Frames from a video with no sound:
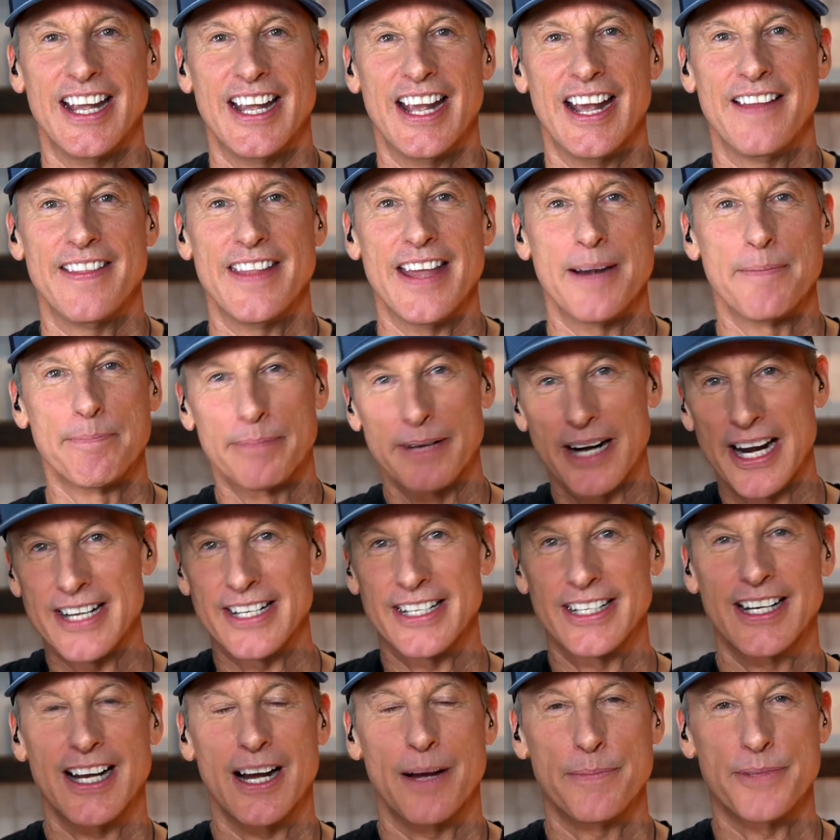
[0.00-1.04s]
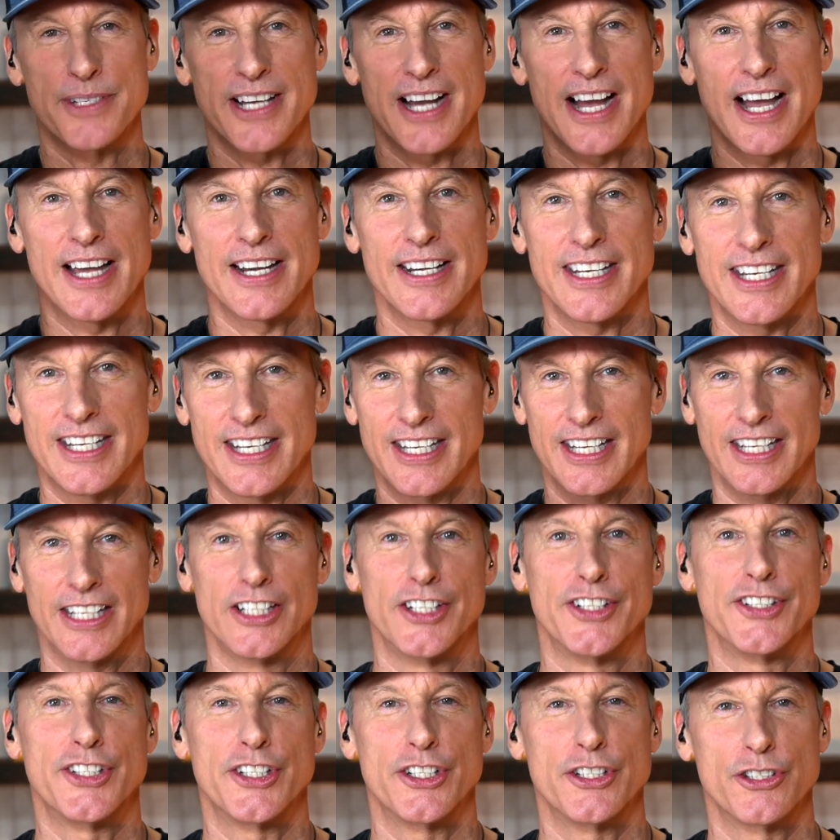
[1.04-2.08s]
And then Brendan comes on, he
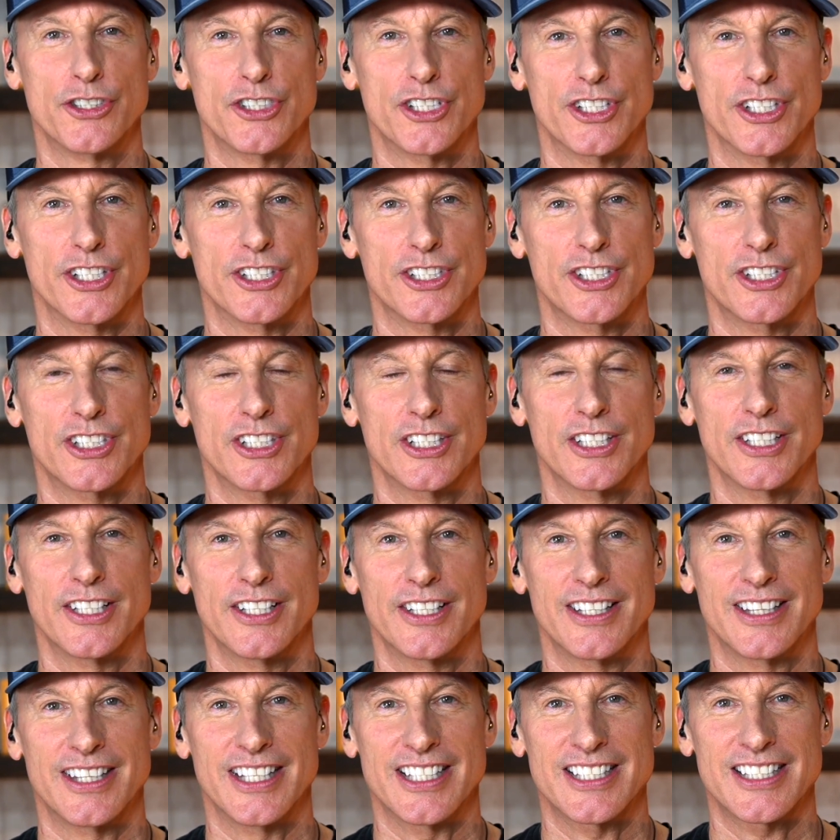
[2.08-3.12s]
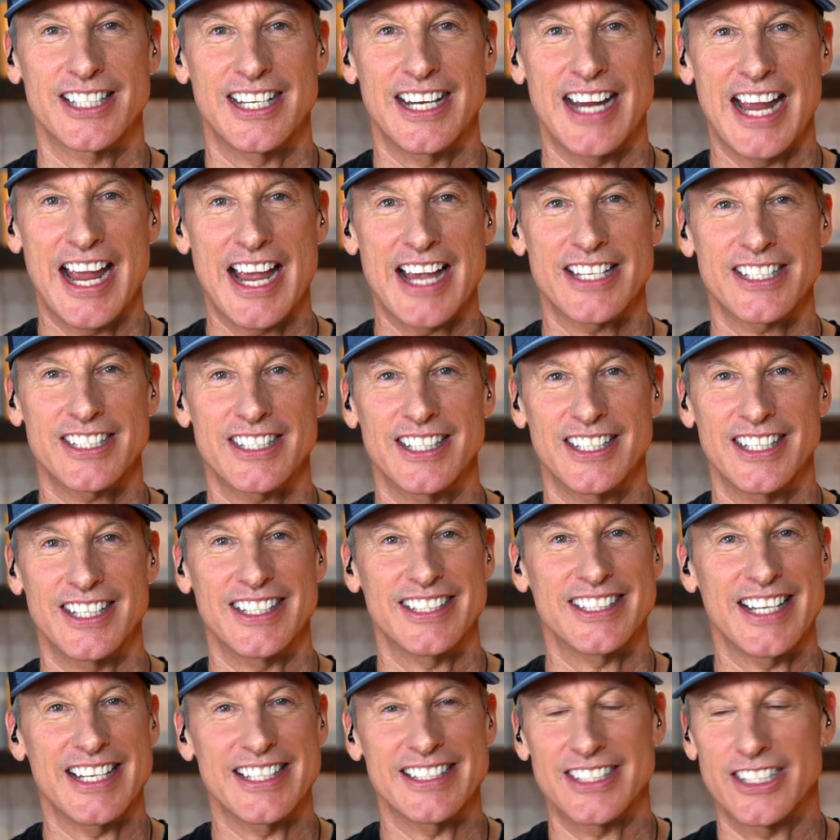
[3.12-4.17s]
introduces this guest, and he
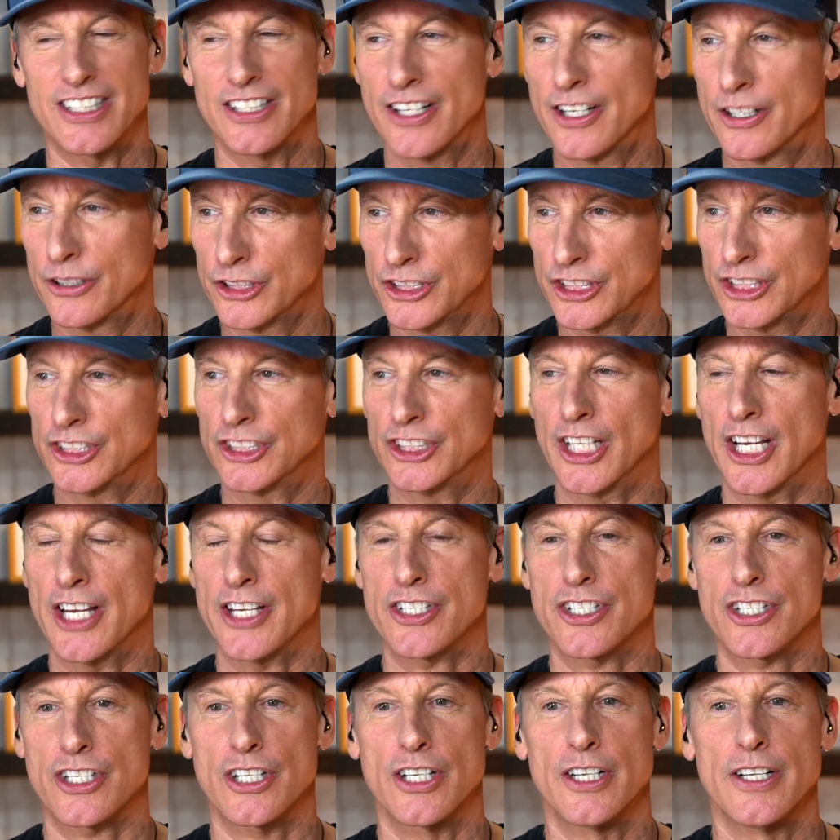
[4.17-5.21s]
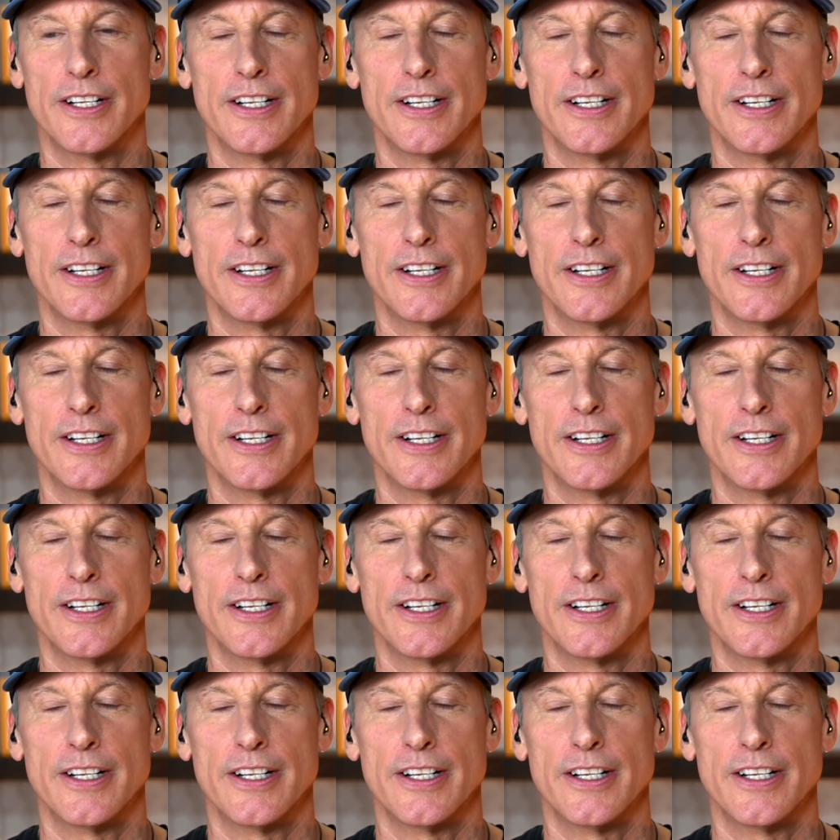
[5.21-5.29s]
says, she just